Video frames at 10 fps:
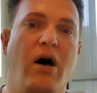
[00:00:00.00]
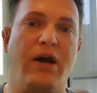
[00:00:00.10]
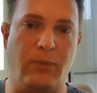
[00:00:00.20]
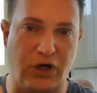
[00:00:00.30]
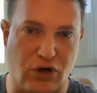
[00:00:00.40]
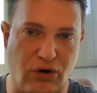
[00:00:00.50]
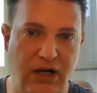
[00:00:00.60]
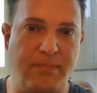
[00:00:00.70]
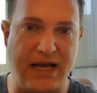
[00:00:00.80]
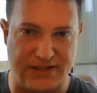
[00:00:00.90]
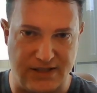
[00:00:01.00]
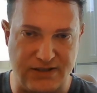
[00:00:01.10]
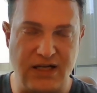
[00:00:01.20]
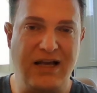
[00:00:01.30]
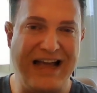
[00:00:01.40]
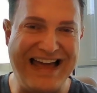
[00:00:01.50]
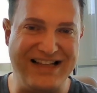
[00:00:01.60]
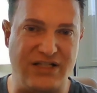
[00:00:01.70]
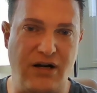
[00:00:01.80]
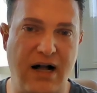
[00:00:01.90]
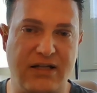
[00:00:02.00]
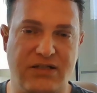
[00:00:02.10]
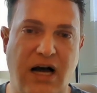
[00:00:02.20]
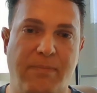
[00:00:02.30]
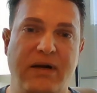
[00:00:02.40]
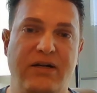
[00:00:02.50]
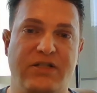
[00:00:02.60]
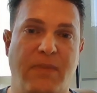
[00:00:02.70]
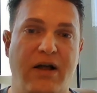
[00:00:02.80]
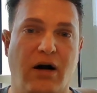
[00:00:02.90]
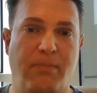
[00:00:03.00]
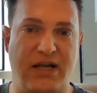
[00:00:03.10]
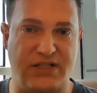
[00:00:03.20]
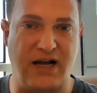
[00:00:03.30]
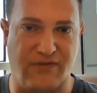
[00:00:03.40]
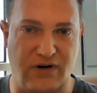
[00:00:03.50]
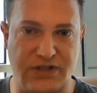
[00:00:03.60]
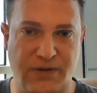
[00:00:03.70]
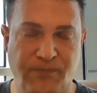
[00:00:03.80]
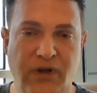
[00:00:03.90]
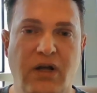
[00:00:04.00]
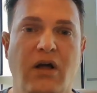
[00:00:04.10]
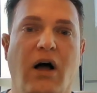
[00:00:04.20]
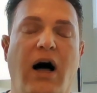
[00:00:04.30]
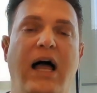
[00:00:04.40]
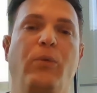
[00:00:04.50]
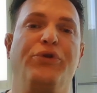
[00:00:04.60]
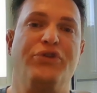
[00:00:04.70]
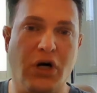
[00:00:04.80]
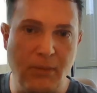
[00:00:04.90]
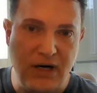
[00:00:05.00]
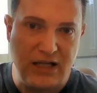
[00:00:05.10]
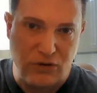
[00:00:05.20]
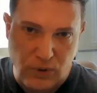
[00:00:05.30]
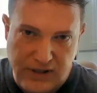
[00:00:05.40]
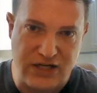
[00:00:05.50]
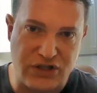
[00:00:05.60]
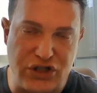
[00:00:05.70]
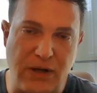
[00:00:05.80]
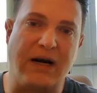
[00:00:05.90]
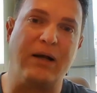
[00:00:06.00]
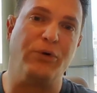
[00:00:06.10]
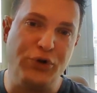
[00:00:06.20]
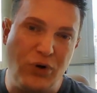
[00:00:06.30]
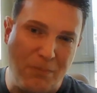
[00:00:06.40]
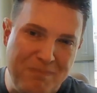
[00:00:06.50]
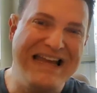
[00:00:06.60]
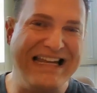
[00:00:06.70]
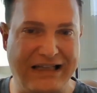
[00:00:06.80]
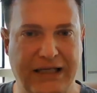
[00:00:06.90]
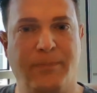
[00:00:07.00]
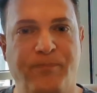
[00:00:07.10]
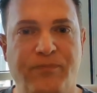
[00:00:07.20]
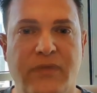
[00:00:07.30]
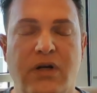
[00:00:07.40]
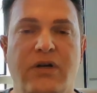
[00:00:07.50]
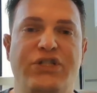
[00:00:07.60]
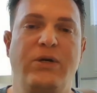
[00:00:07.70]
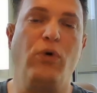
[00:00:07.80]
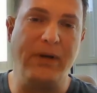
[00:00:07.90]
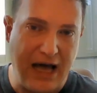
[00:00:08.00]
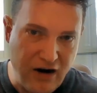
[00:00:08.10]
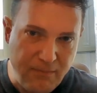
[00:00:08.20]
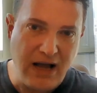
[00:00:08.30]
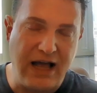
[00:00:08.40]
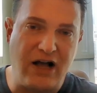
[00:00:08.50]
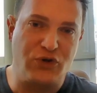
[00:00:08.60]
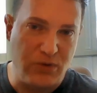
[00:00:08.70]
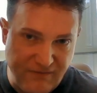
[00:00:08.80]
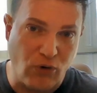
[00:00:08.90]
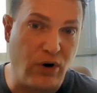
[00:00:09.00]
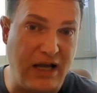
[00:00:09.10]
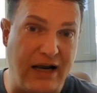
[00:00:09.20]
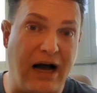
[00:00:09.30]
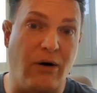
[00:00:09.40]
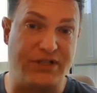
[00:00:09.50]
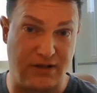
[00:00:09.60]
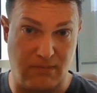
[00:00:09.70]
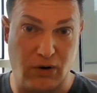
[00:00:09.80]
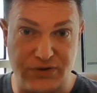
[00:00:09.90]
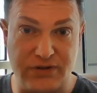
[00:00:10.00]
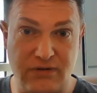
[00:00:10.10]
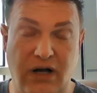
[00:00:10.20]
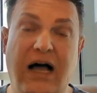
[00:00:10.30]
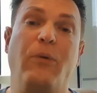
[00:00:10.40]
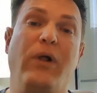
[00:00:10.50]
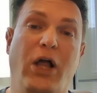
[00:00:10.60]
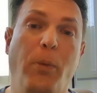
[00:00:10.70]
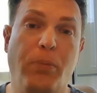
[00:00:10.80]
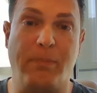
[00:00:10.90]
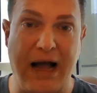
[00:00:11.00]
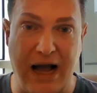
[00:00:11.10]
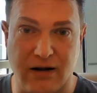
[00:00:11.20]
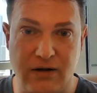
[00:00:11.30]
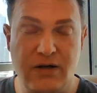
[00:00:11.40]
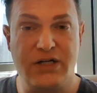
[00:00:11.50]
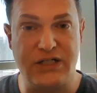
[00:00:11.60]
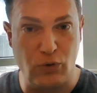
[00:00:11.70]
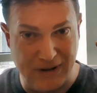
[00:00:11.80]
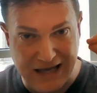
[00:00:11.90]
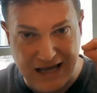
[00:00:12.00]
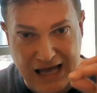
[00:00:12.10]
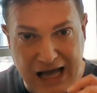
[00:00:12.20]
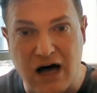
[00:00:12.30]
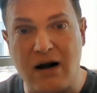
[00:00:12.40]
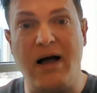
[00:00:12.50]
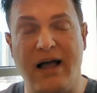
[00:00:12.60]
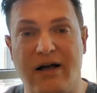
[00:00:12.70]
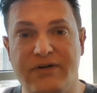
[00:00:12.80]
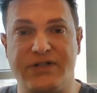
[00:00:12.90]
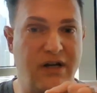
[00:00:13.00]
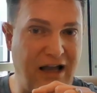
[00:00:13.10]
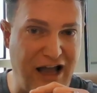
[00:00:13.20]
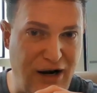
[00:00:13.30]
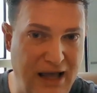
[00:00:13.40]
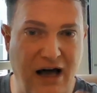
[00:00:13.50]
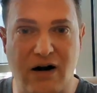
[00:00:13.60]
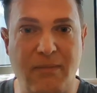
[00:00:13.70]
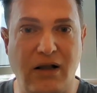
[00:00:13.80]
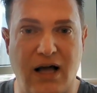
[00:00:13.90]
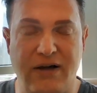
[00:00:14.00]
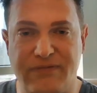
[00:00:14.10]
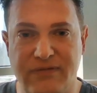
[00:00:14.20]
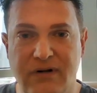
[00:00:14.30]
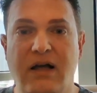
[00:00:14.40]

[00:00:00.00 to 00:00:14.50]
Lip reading: on a recurring basis and it's not stopping despite our best efforts, I will terminate the relationship and I will do it immediately. She will be out of my house within 48 hours at the most. I will help her pack. She will be out of my house and out of my life,